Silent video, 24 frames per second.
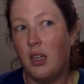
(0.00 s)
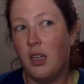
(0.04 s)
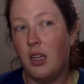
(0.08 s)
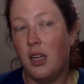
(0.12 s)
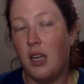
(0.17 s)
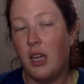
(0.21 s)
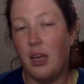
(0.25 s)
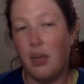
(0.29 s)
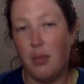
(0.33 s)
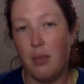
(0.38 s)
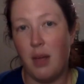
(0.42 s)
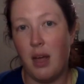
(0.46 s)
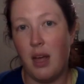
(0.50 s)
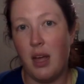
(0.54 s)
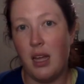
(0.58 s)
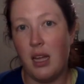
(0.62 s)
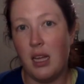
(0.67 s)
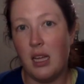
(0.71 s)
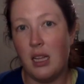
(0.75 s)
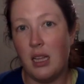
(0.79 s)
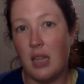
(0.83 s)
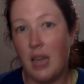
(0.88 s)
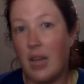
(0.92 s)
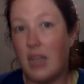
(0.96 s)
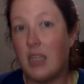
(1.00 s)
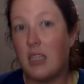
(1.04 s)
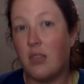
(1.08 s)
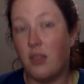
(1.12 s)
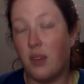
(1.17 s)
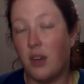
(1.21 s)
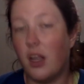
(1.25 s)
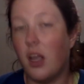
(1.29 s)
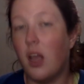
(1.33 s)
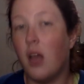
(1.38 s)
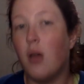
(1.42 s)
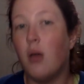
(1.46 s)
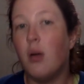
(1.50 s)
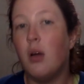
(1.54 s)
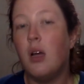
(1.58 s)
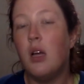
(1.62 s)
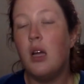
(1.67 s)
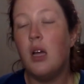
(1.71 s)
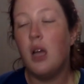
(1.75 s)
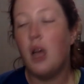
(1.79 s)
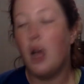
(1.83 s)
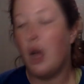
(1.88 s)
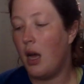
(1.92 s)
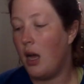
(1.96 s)
in my last video.
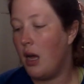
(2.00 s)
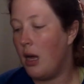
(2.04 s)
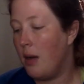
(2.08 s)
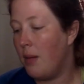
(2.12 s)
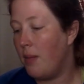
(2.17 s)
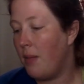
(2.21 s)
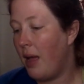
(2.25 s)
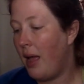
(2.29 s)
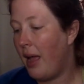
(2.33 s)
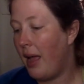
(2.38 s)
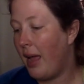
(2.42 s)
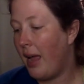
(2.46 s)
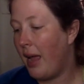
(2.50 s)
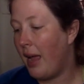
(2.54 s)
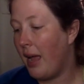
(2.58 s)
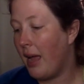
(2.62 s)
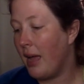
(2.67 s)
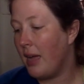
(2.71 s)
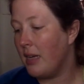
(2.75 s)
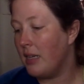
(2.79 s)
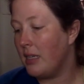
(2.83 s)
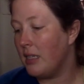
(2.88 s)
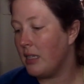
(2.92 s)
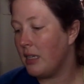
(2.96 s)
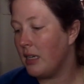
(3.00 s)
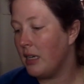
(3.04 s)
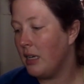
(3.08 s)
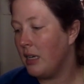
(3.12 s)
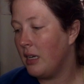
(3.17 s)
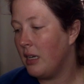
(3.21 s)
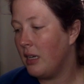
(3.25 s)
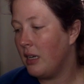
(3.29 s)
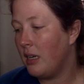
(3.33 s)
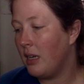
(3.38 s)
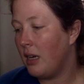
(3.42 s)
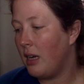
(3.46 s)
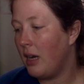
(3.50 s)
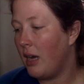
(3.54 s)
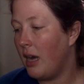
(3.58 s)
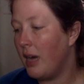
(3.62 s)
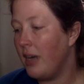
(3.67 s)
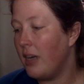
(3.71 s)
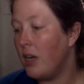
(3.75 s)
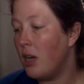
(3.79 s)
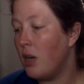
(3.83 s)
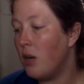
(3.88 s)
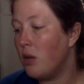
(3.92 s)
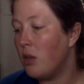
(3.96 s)
And I
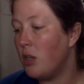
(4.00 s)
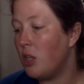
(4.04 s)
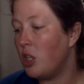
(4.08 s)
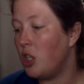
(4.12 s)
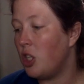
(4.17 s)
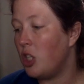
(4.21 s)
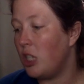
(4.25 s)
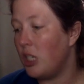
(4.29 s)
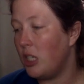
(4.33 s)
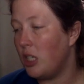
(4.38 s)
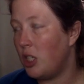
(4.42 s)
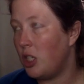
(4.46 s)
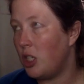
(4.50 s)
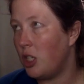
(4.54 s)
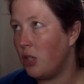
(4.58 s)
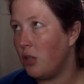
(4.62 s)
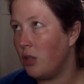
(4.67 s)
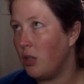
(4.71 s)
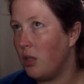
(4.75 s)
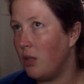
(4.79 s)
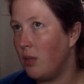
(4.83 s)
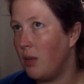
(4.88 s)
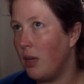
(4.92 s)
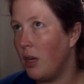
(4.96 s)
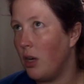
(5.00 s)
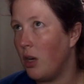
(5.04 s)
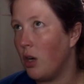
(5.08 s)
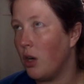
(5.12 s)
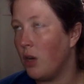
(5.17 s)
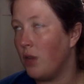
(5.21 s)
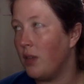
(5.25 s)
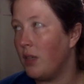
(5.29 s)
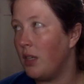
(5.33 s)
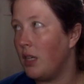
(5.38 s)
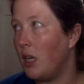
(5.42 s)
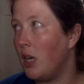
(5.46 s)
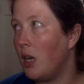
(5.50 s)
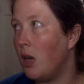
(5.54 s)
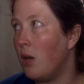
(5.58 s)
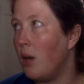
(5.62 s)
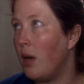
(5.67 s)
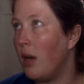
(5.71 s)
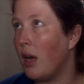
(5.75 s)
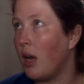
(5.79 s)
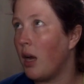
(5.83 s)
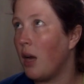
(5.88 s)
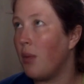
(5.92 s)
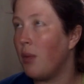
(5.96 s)
know that she showed them in her video,
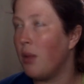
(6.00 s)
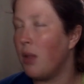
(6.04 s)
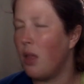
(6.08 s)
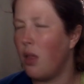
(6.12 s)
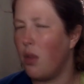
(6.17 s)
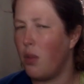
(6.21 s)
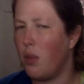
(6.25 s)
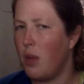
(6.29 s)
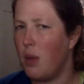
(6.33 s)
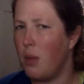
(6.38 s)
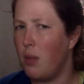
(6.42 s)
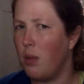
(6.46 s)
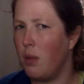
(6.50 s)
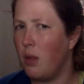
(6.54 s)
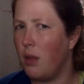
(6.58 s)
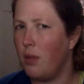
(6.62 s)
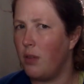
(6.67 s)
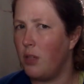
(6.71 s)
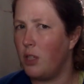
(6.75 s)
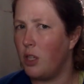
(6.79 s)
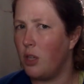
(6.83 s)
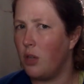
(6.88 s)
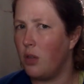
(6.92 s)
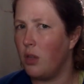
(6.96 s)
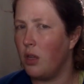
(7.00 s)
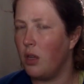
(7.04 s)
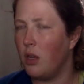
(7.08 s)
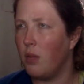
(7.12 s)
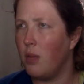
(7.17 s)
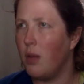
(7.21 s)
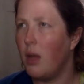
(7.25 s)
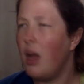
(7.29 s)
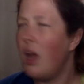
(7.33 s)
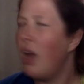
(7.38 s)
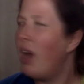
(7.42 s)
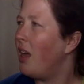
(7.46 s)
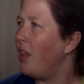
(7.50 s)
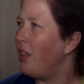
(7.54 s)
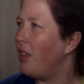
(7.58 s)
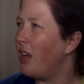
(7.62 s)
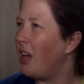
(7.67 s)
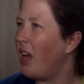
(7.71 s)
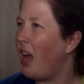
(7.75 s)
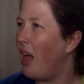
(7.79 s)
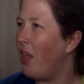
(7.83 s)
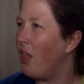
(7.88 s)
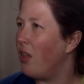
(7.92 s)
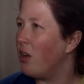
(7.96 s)
and a couple other people have showed them. I think
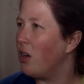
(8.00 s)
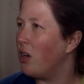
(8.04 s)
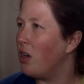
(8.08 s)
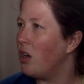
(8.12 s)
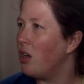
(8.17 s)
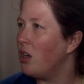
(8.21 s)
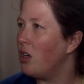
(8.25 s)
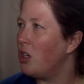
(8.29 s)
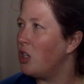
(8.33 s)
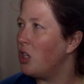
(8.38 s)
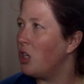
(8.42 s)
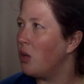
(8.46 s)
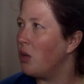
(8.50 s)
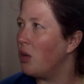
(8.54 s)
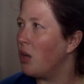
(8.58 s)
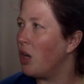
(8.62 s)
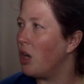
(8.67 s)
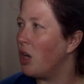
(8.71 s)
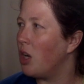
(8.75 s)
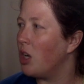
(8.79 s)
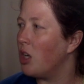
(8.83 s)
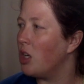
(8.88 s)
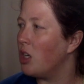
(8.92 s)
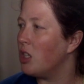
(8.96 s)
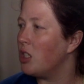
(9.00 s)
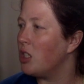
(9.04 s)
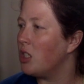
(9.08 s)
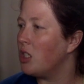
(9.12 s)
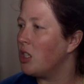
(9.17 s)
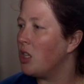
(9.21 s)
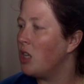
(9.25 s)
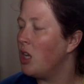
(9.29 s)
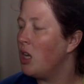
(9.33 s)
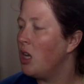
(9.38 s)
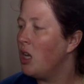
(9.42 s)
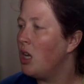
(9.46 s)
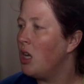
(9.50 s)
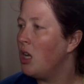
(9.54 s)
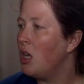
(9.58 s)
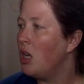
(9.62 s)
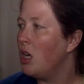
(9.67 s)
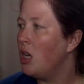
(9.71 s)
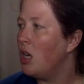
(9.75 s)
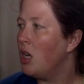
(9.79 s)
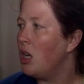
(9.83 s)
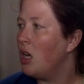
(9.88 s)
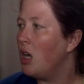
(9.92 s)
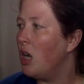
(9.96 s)
Heather showed hers.
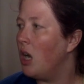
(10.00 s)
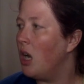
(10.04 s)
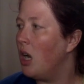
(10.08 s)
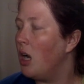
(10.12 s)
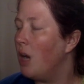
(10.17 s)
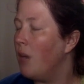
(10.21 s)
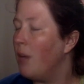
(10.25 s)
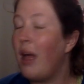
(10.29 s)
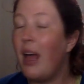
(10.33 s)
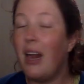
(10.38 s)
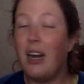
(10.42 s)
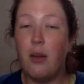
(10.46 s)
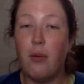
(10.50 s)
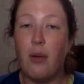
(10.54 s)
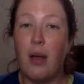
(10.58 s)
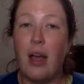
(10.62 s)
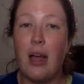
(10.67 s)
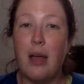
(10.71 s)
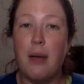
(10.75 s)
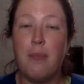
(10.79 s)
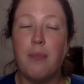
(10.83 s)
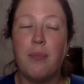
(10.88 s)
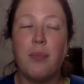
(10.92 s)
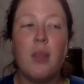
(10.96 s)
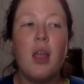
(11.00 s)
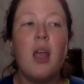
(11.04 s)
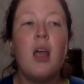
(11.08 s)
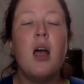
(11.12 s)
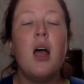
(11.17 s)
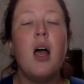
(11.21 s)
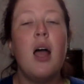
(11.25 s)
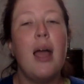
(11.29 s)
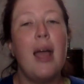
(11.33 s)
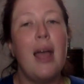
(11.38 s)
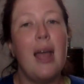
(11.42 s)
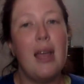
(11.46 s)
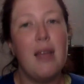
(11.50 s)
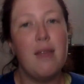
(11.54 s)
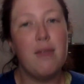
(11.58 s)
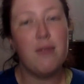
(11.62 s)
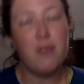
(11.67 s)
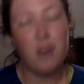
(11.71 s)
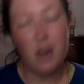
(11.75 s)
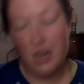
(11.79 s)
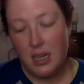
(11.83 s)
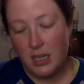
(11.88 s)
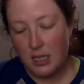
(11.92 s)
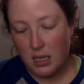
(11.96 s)
Anyway, a
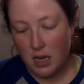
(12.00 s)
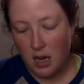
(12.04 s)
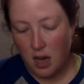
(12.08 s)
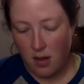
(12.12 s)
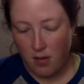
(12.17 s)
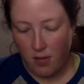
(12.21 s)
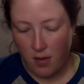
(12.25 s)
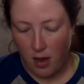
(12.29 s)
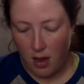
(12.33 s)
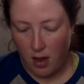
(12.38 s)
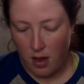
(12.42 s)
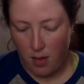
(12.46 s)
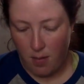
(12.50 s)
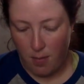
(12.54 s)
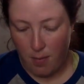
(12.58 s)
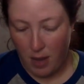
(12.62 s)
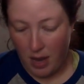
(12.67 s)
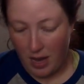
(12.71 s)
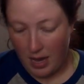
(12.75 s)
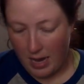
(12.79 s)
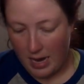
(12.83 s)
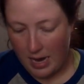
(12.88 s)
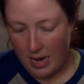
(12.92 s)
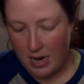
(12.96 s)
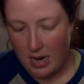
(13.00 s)
friend of mine